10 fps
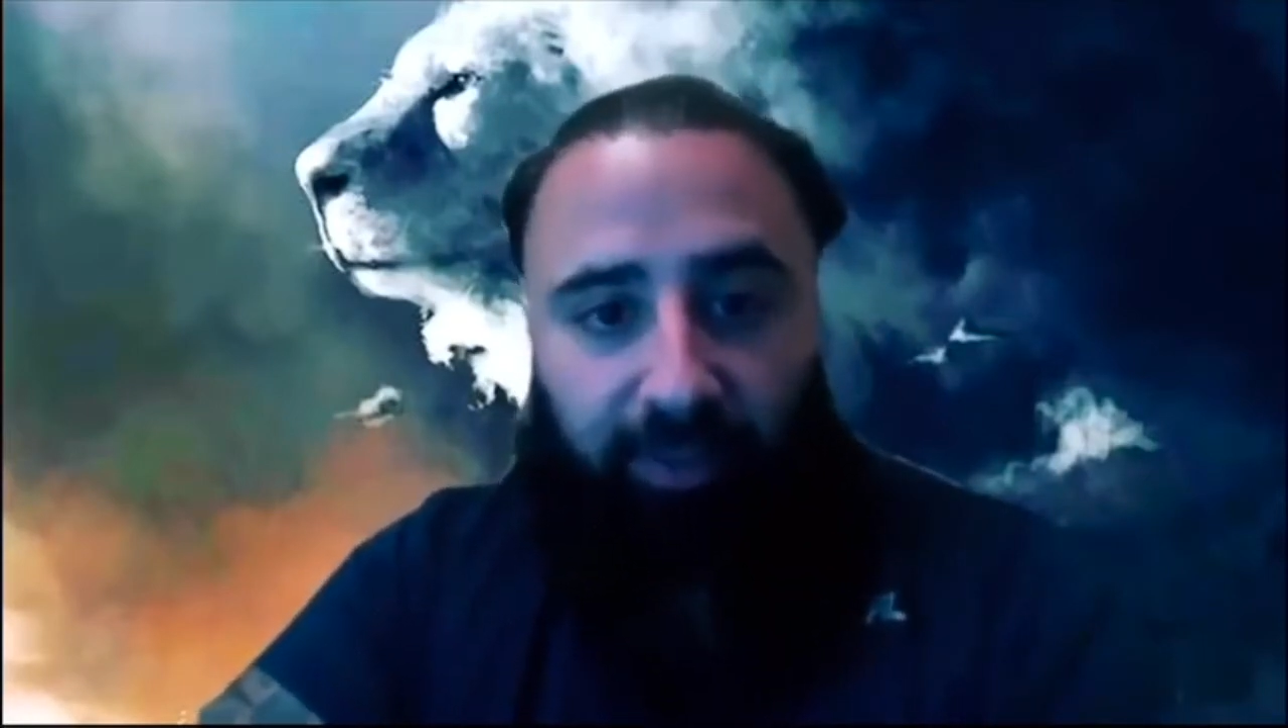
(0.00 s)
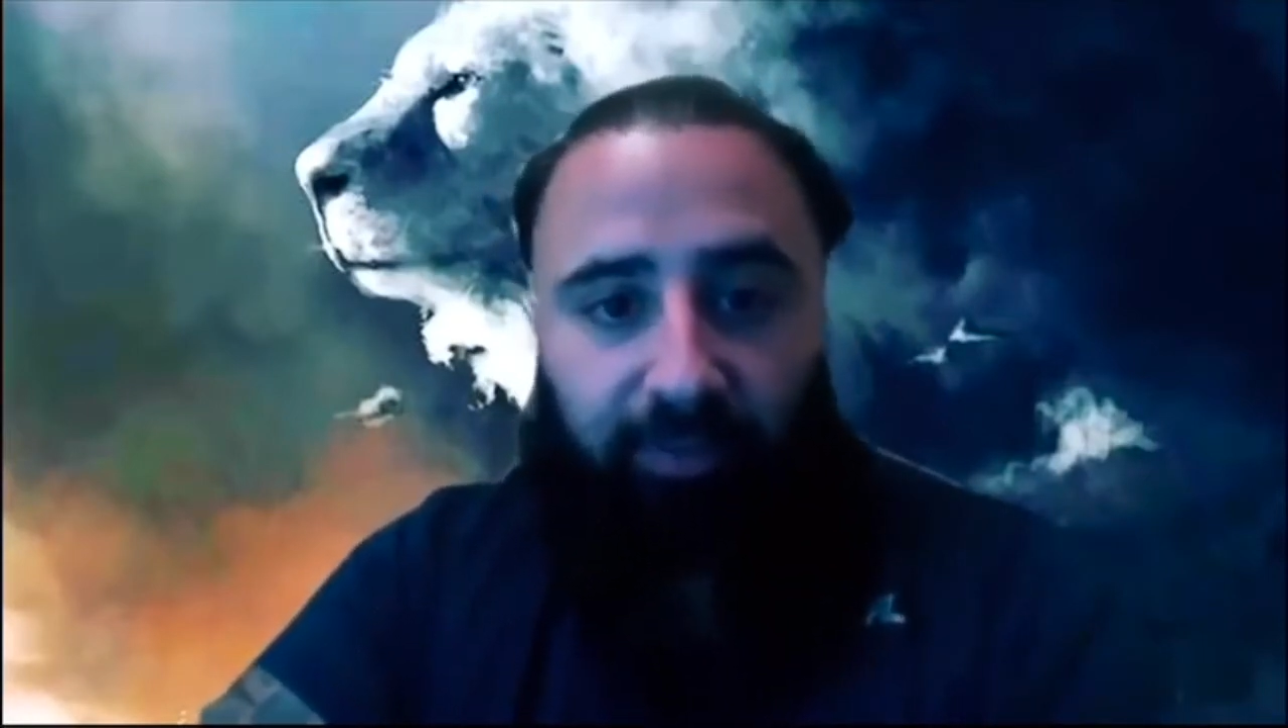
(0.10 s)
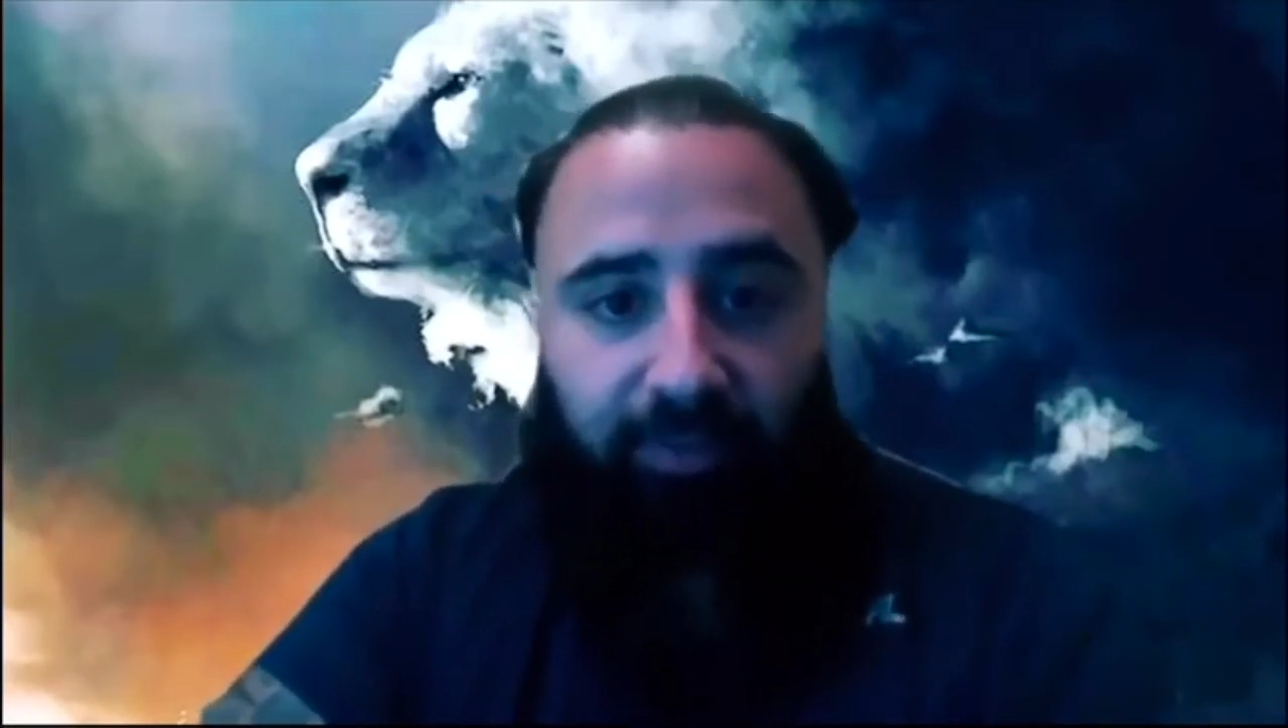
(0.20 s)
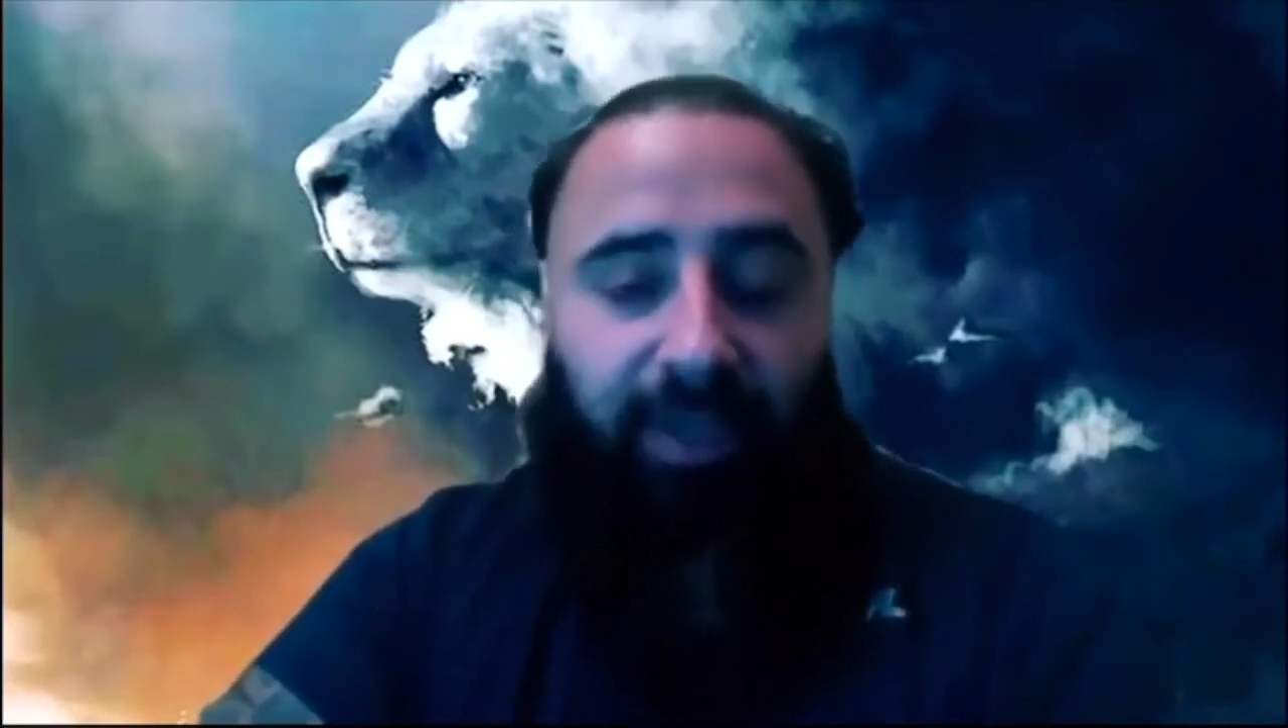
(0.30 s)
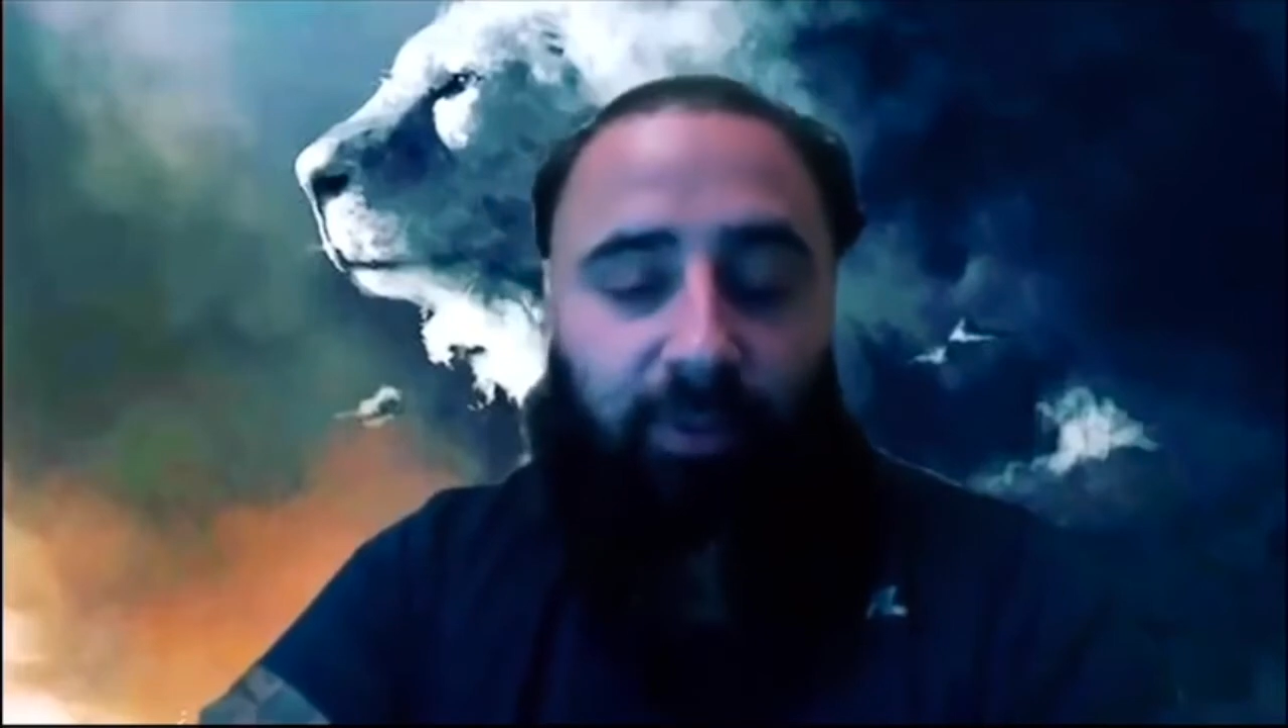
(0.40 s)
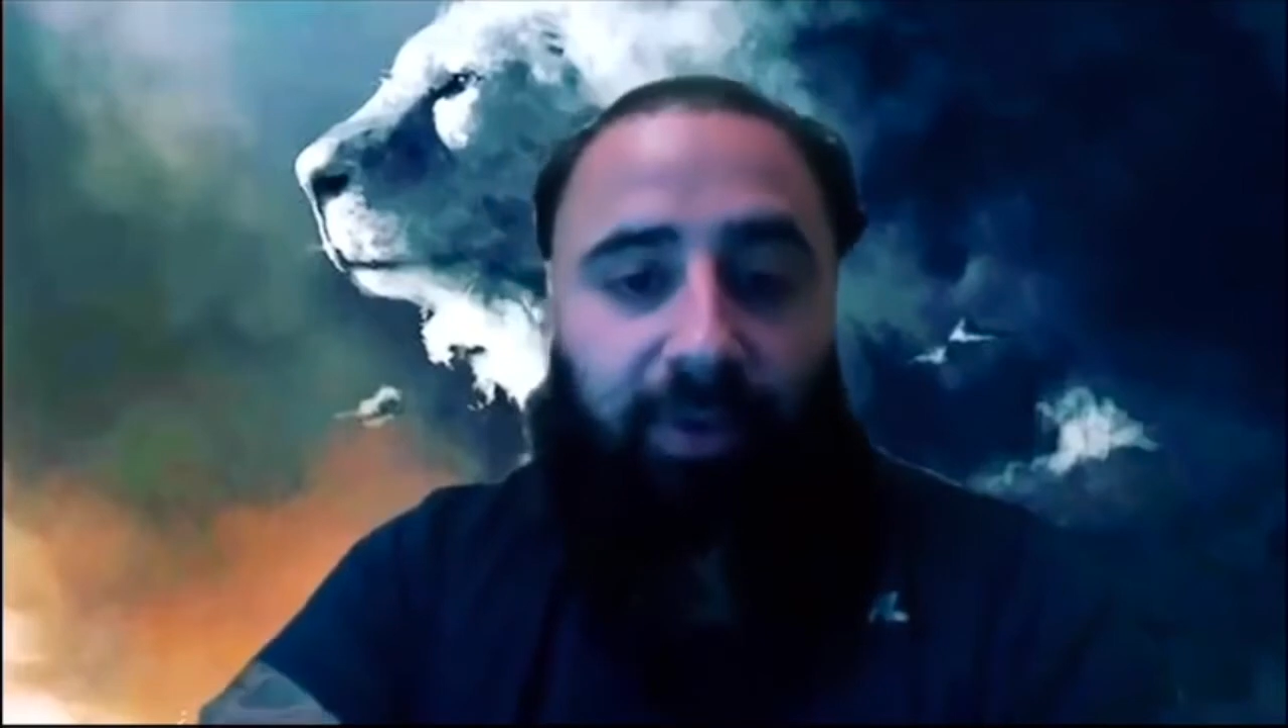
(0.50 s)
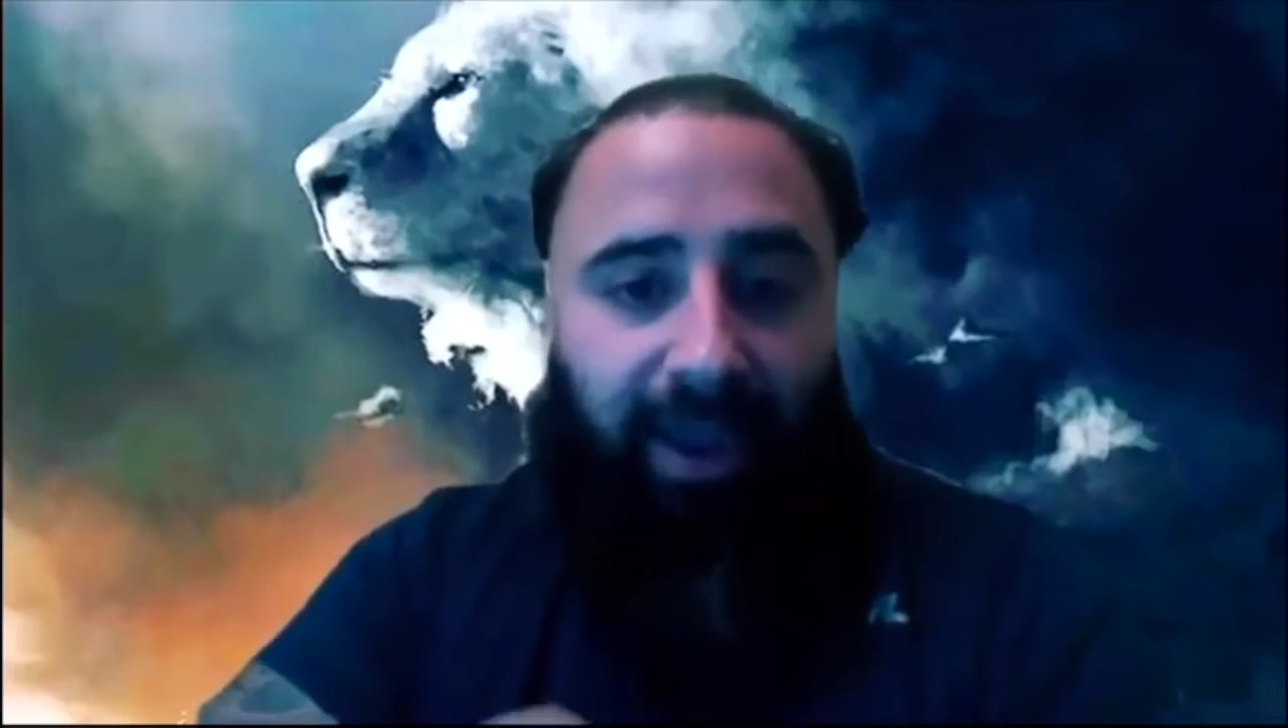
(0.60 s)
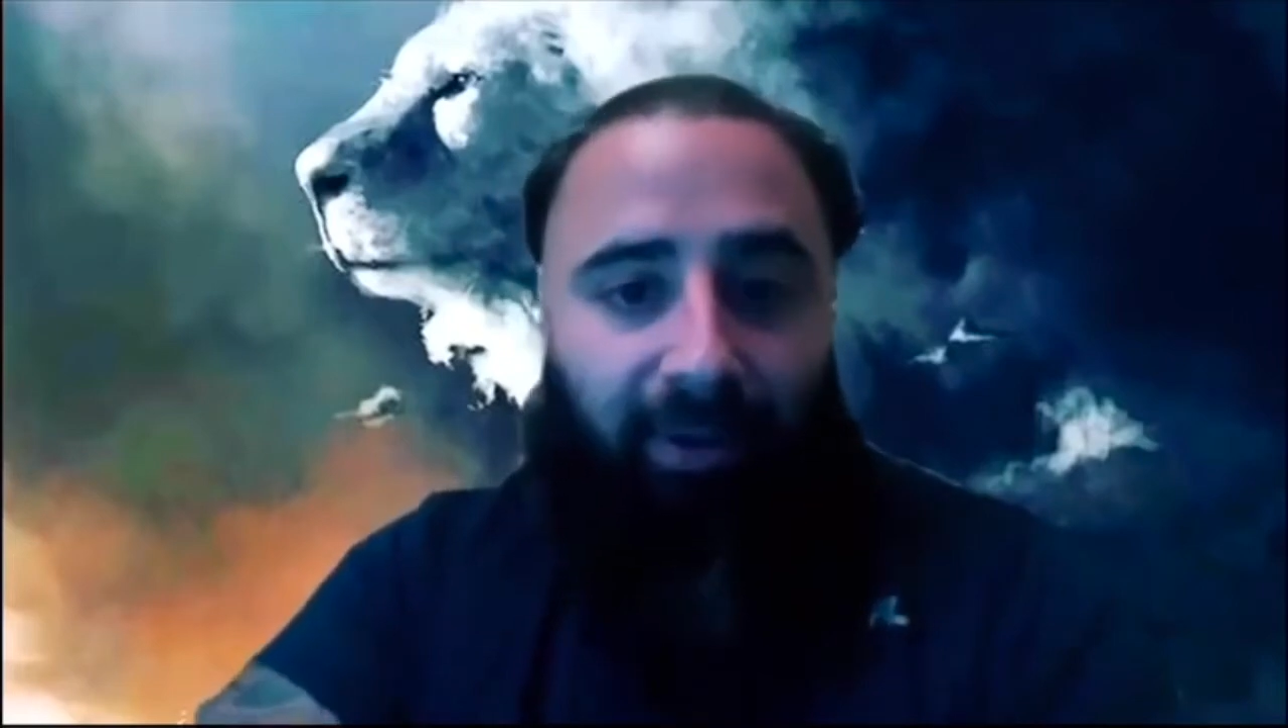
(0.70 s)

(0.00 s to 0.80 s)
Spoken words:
they will now